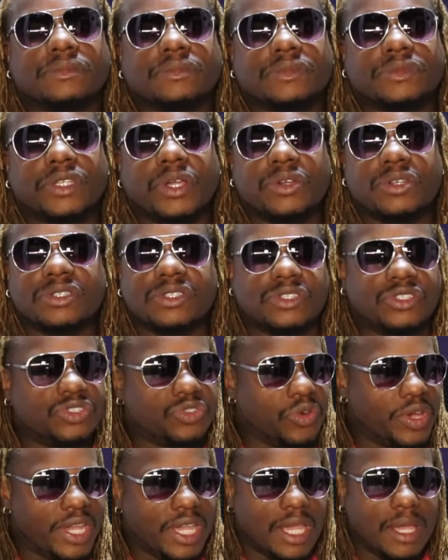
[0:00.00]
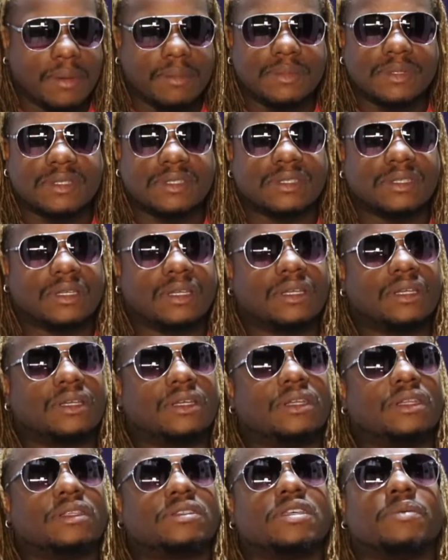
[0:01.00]
There's dreams
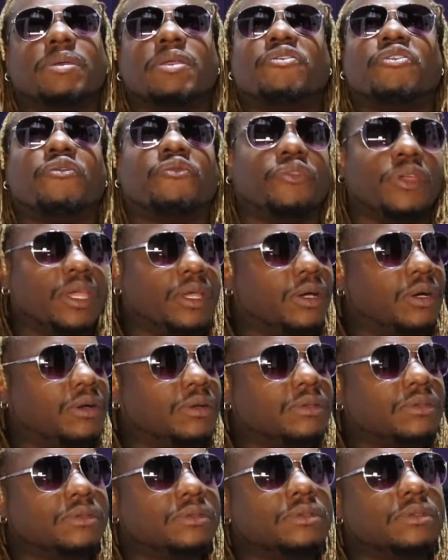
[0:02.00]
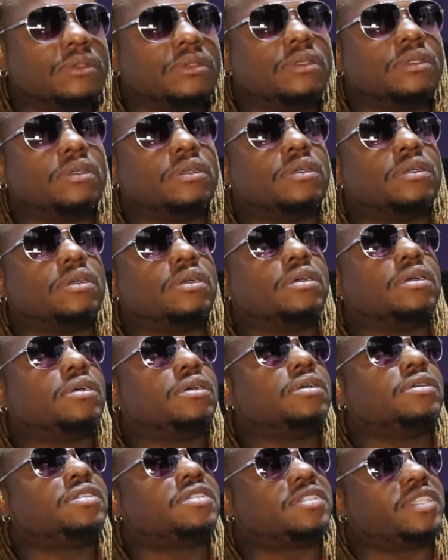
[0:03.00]
to be fulfilled.
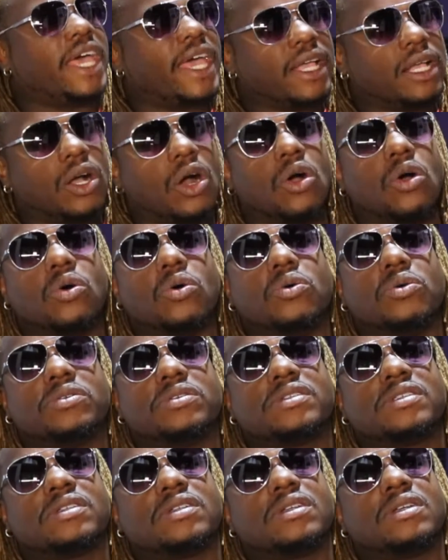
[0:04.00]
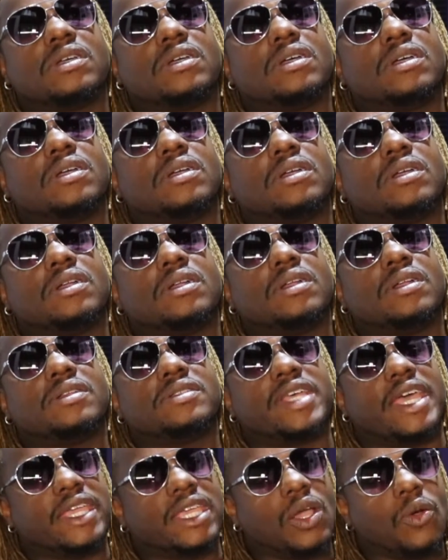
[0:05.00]
Set goals.
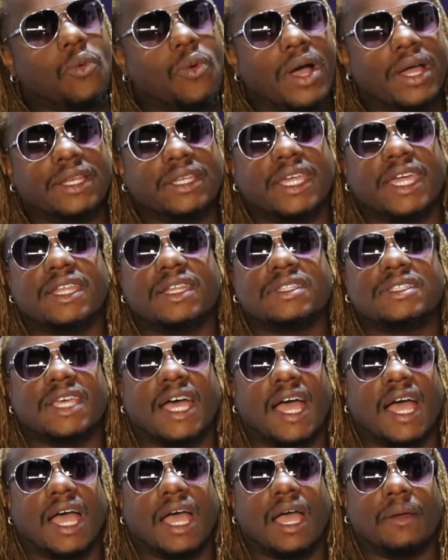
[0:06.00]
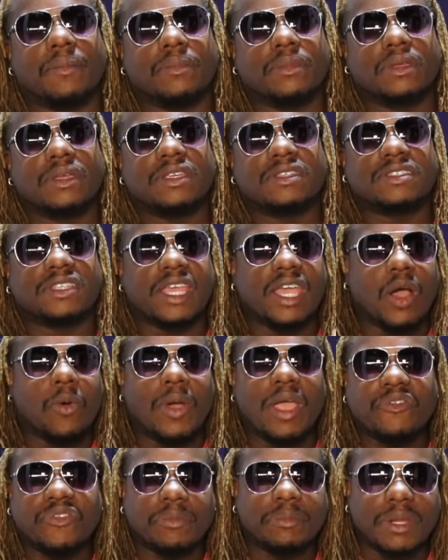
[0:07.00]
Take it one day at a time. Stay
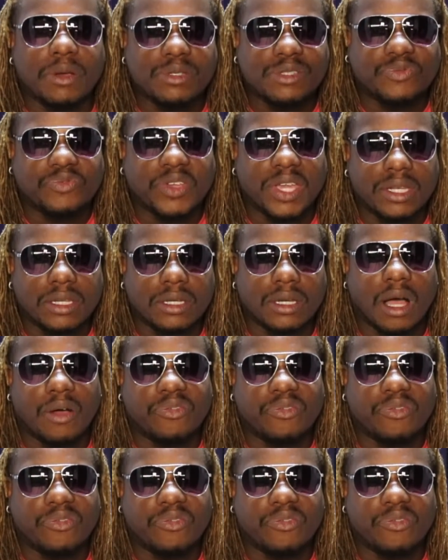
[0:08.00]
away from those finna